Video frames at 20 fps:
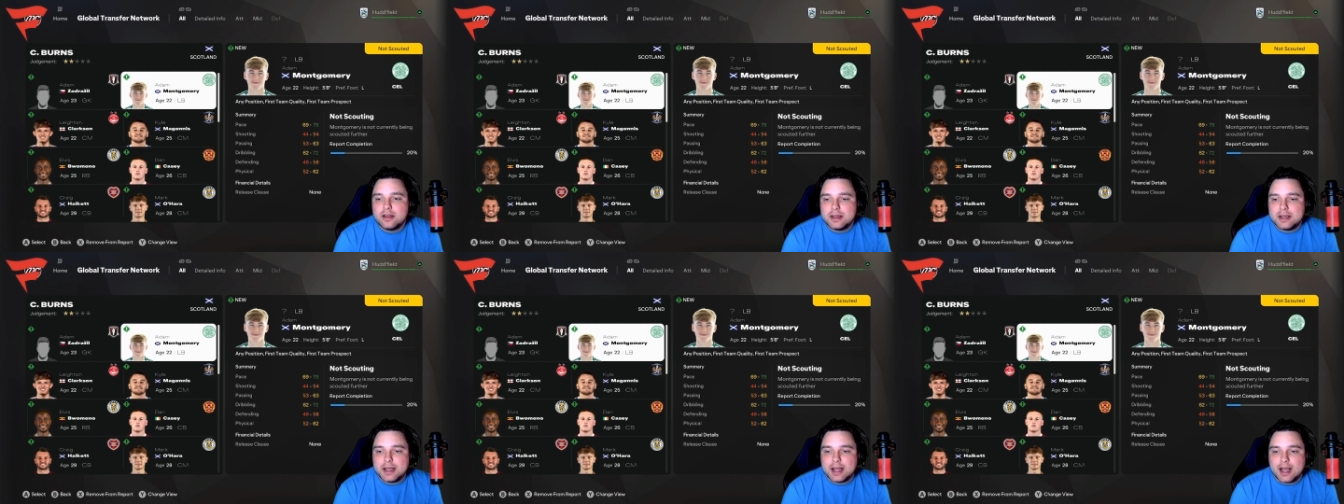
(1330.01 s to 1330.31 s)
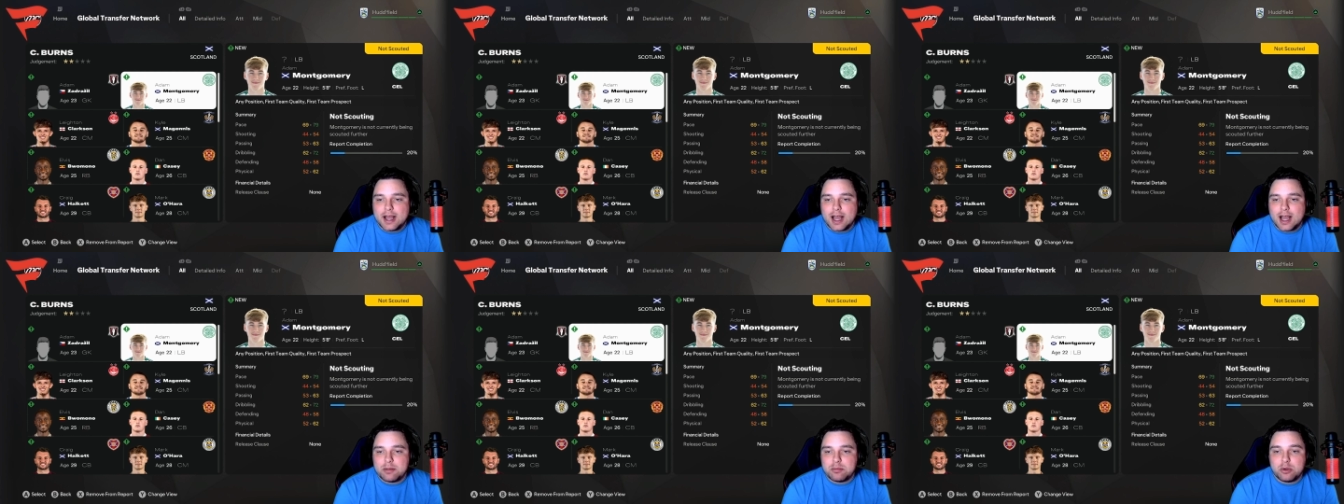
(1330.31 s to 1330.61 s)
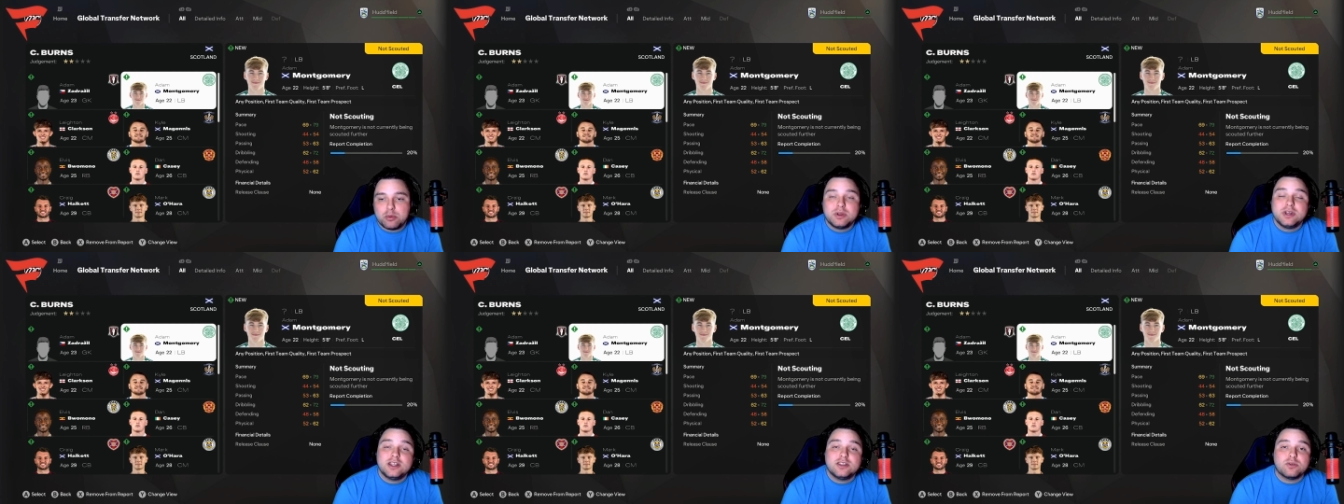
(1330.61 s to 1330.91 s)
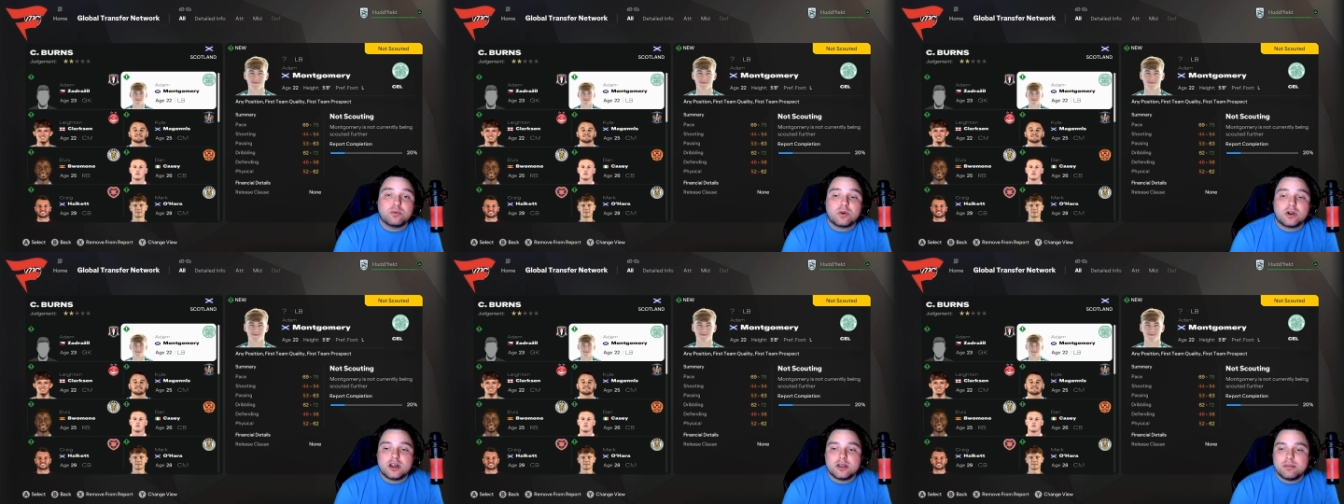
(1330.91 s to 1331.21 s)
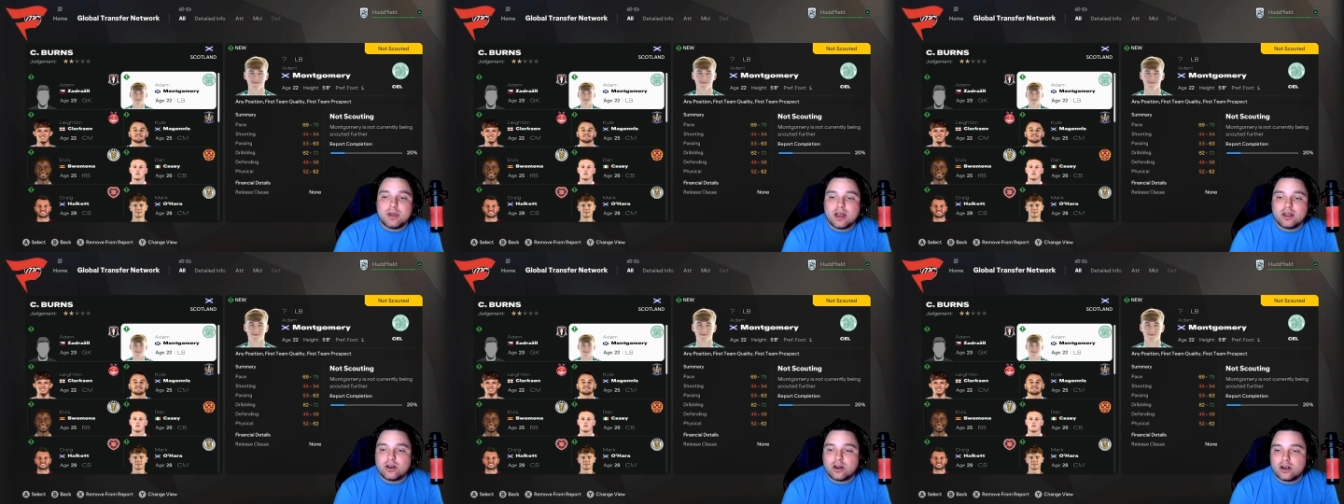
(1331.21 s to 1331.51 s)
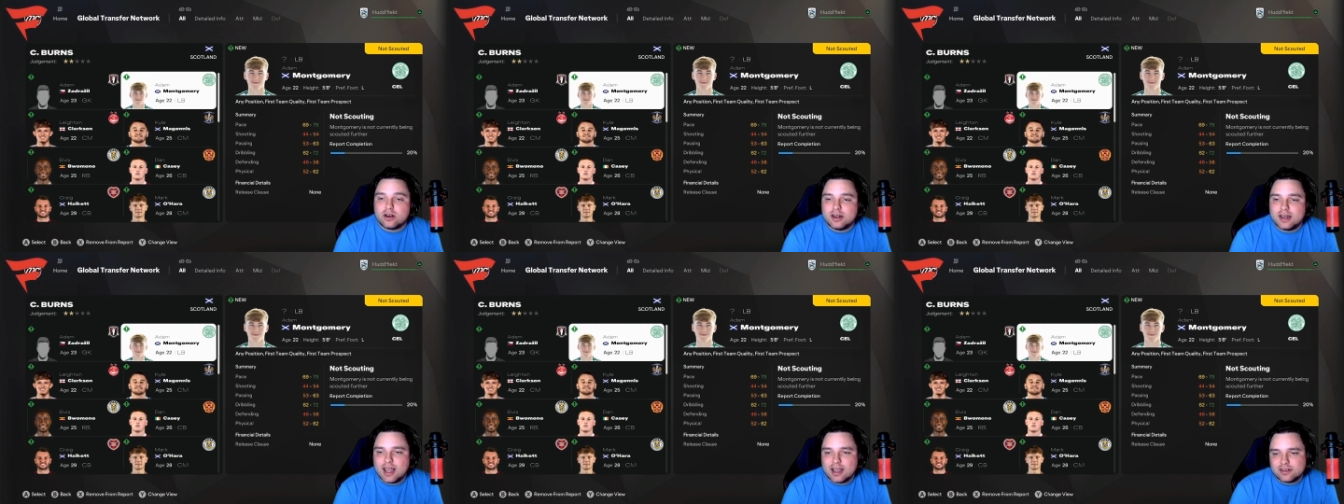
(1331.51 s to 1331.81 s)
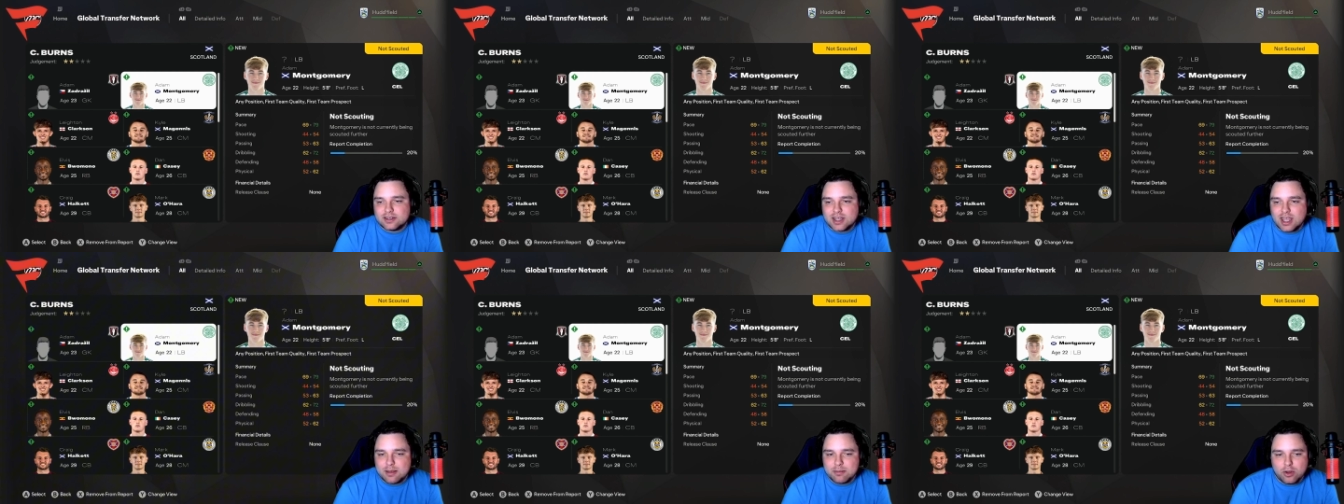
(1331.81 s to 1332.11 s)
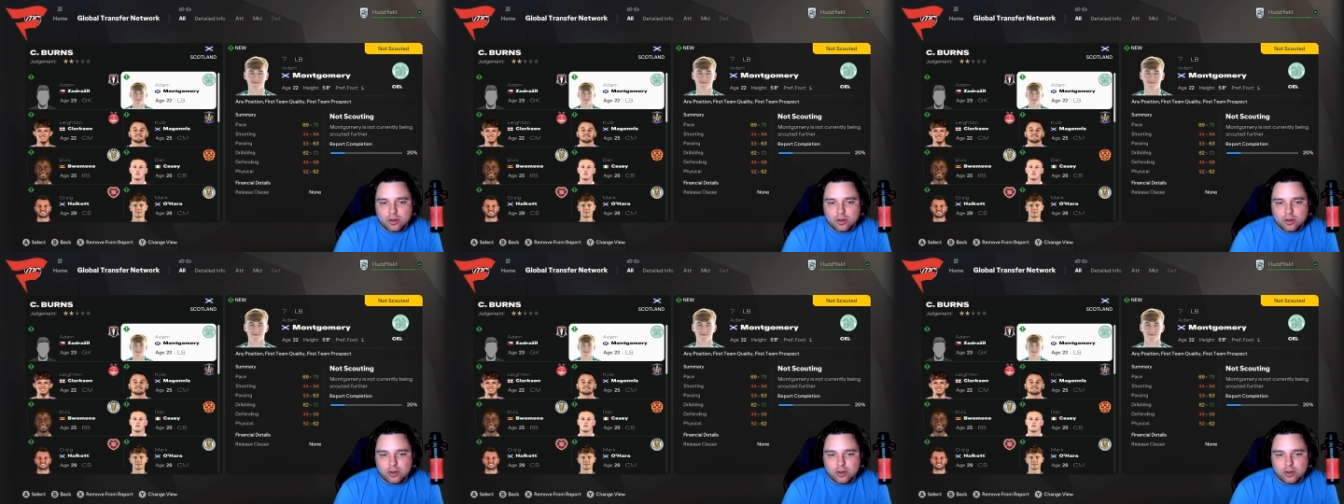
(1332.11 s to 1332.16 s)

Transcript: But we need to worry about our next game,